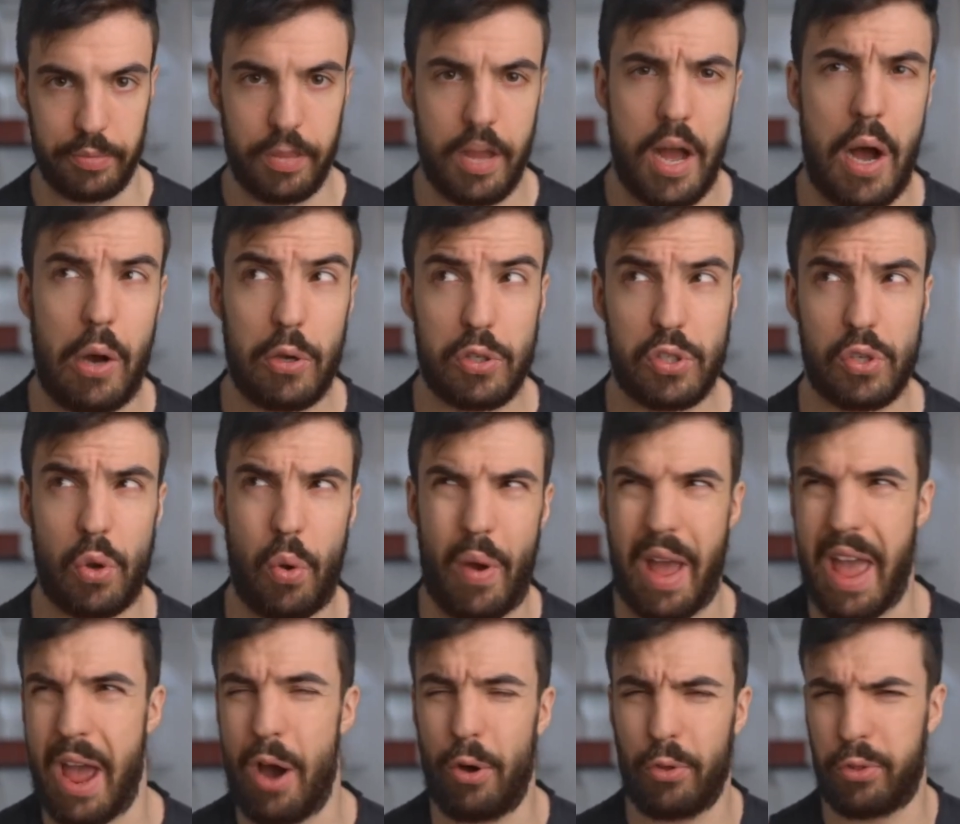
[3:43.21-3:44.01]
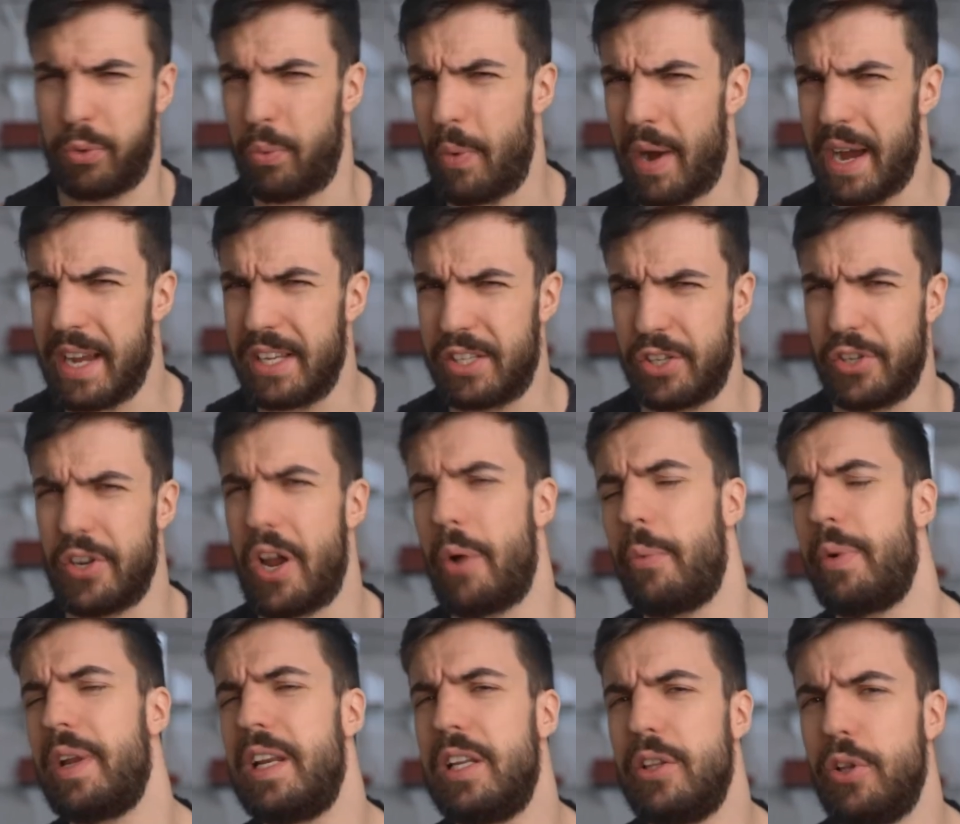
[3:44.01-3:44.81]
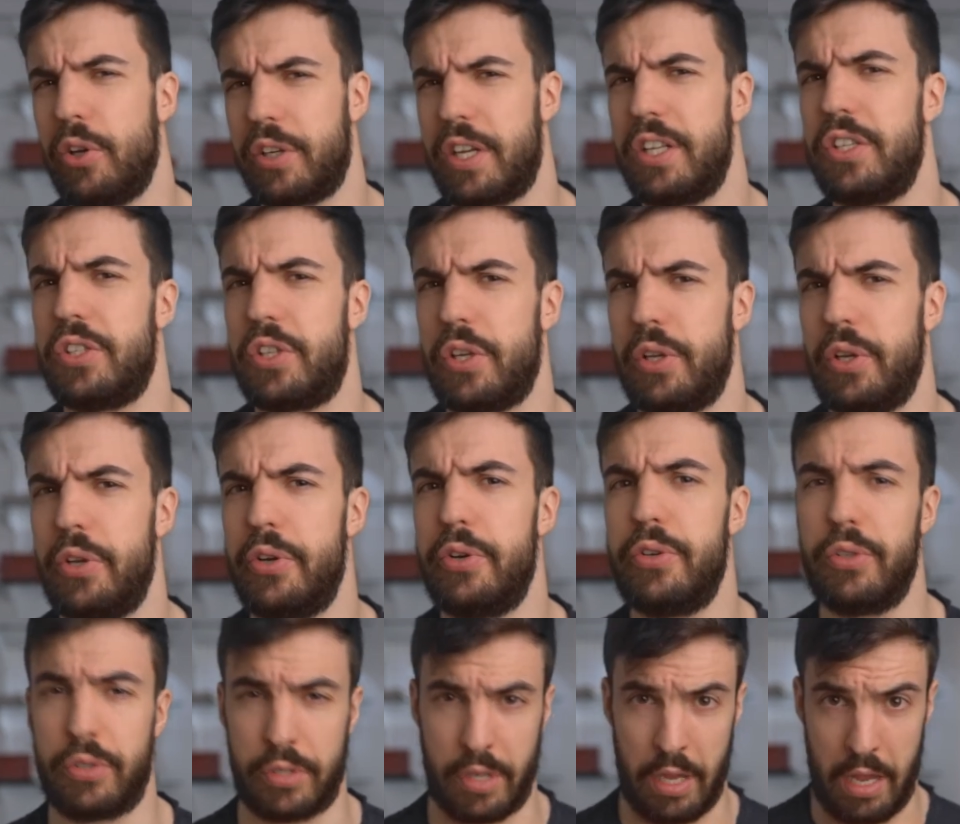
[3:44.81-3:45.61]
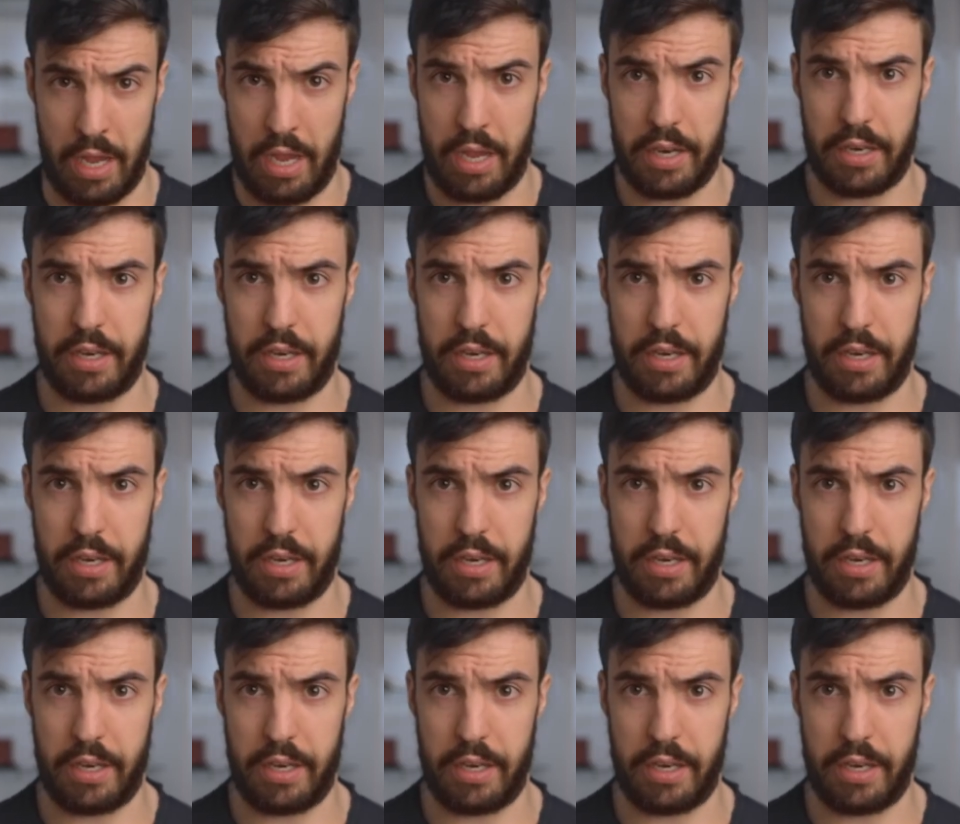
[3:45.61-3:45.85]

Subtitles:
Also, health-wise, you're not really looking to lose